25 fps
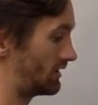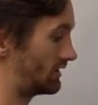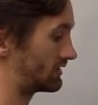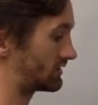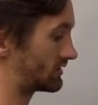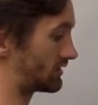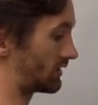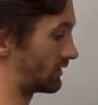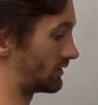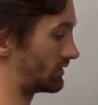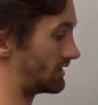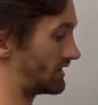
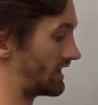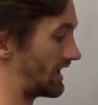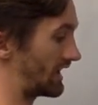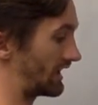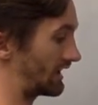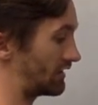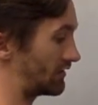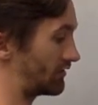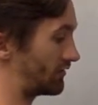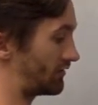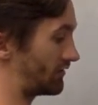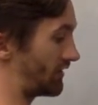So
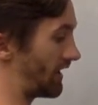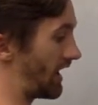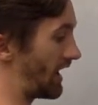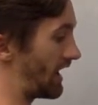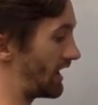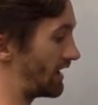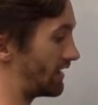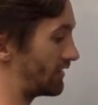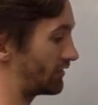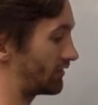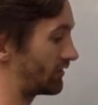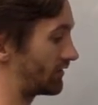negative
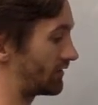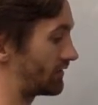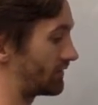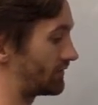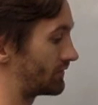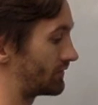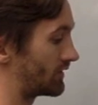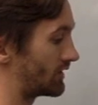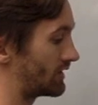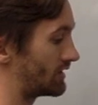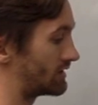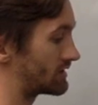5
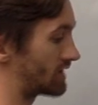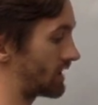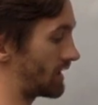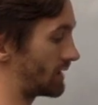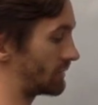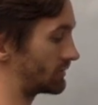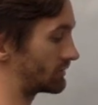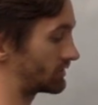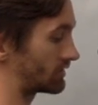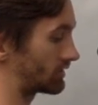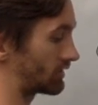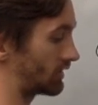
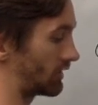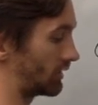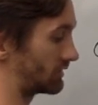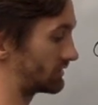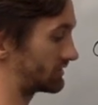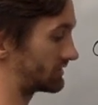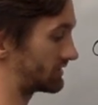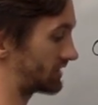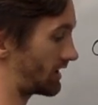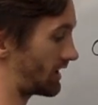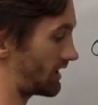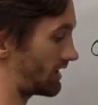times
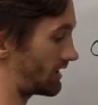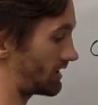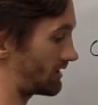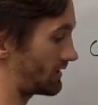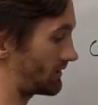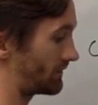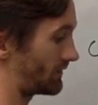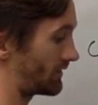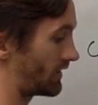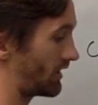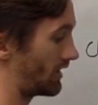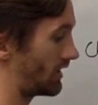
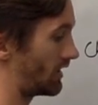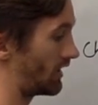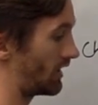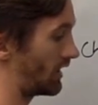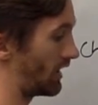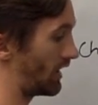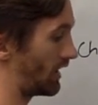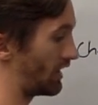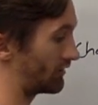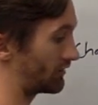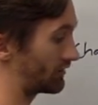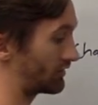cosine
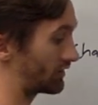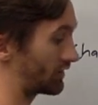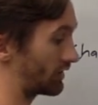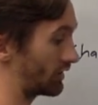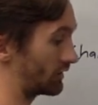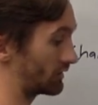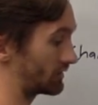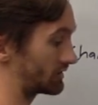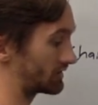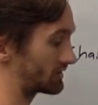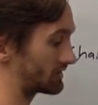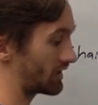of
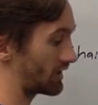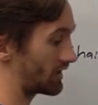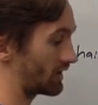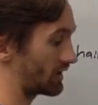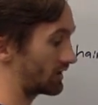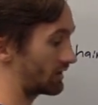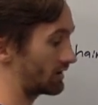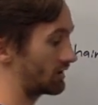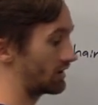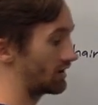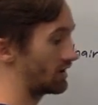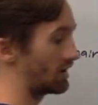
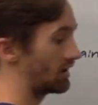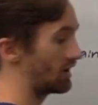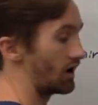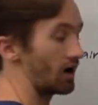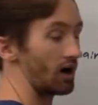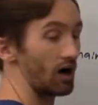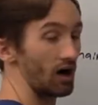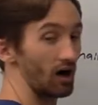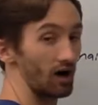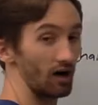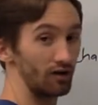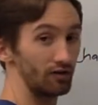
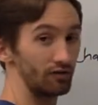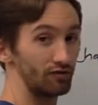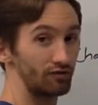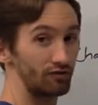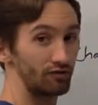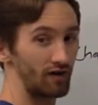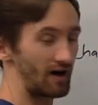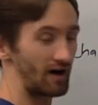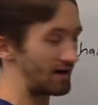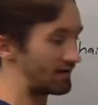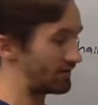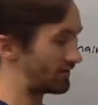
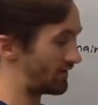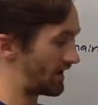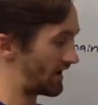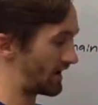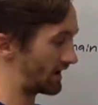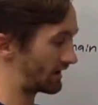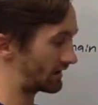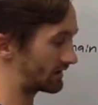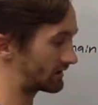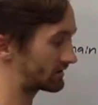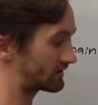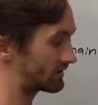
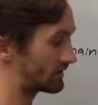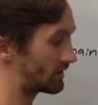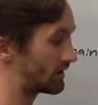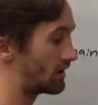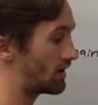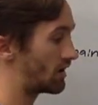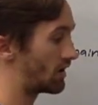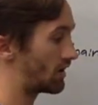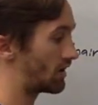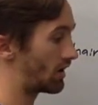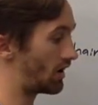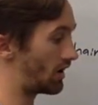5x,
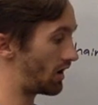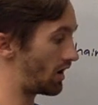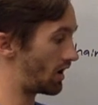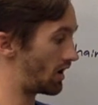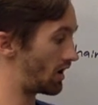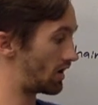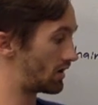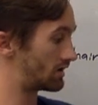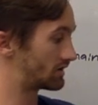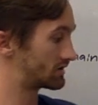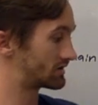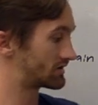
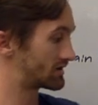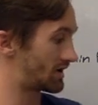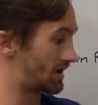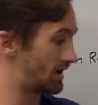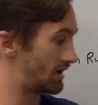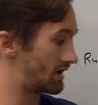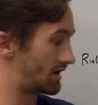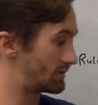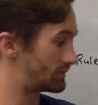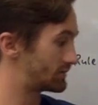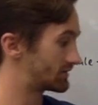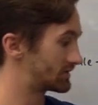all
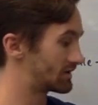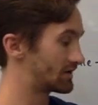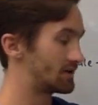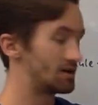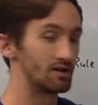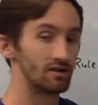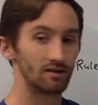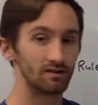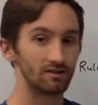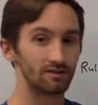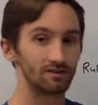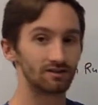times
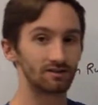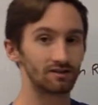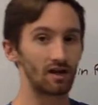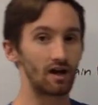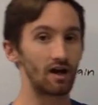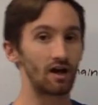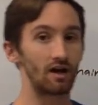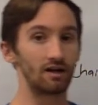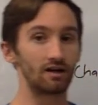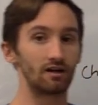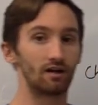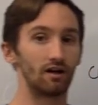
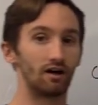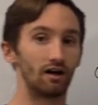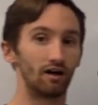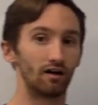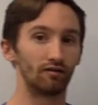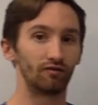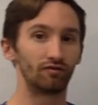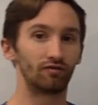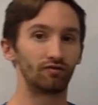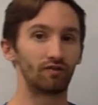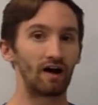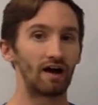sine
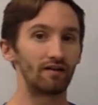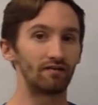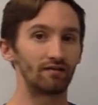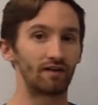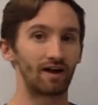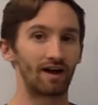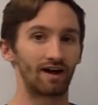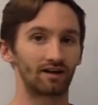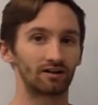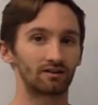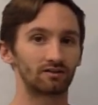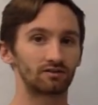of
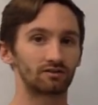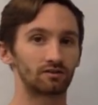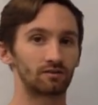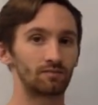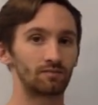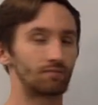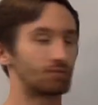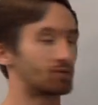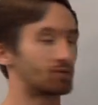5x.